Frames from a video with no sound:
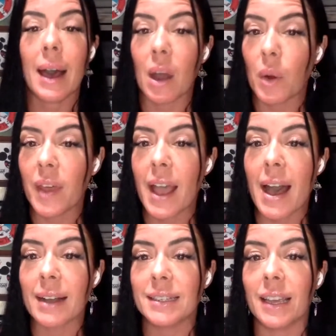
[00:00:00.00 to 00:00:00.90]
How are
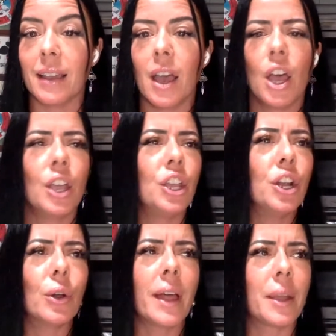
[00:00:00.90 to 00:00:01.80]
they acting?
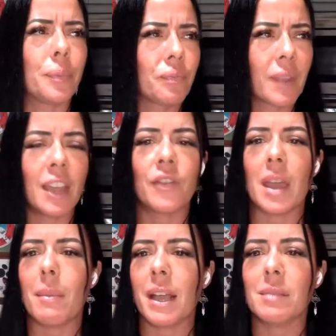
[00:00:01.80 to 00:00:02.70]
Like,
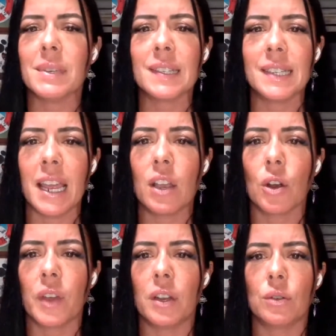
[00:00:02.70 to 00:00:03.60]
if they make a
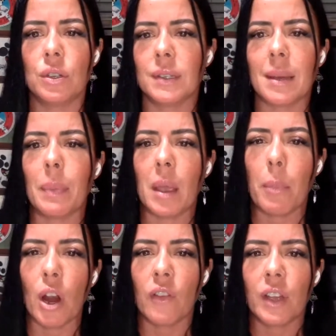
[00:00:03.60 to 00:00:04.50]
mistake or they don't do
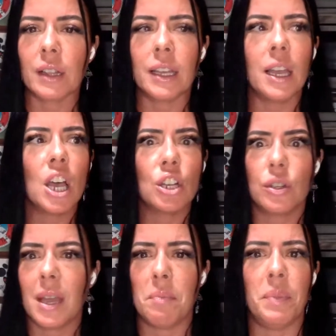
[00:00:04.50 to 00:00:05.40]
something perfectly,
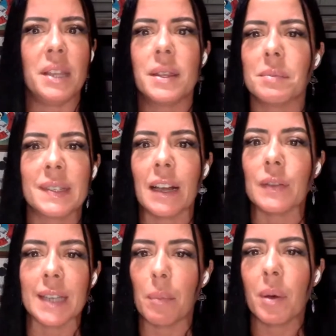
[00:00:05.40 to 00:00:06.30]
do they beat
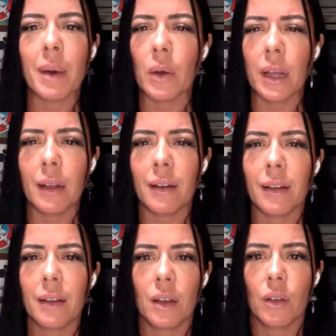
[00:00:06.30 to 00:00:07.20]
themselves up about it?
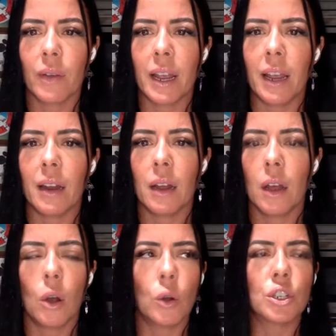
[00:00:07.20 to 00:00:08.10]
Right?
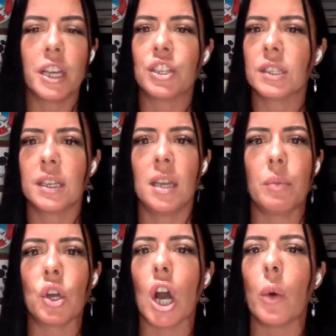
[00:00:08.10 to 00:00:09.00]
Or do they just
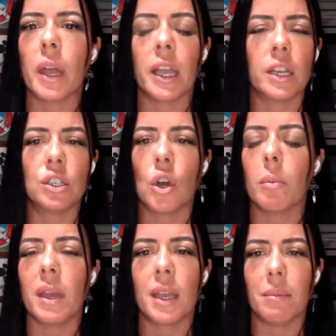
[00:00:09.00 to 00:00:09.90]
keep going and
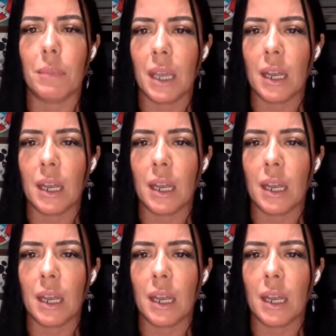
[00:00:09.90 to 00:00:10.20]
don't make it